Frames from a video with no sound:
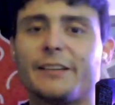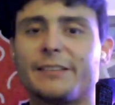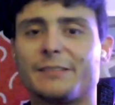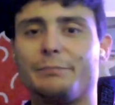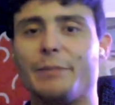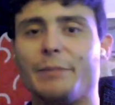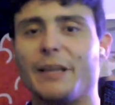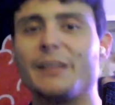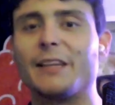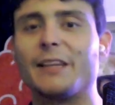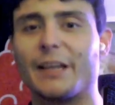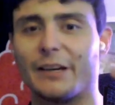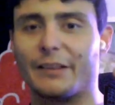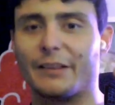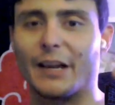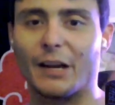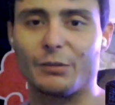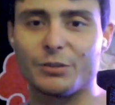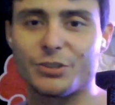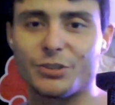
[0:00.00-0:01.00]
been there
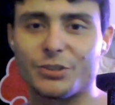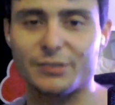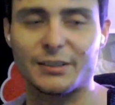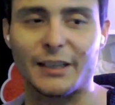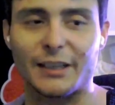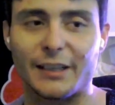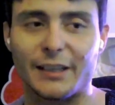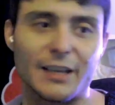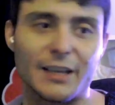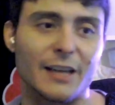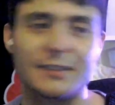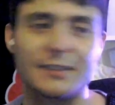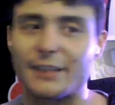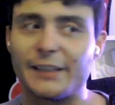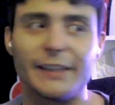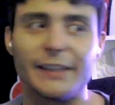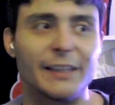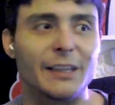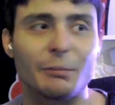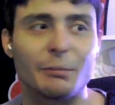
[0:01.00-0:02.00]
that I was just like, yes, I
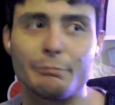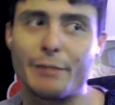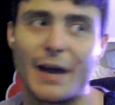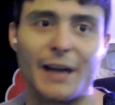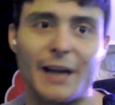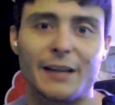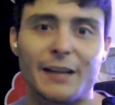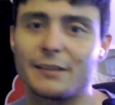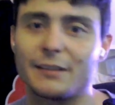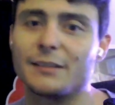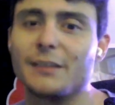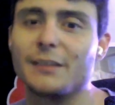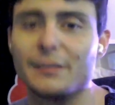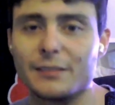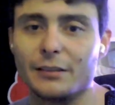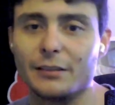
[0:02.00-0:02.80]
need to get back into DC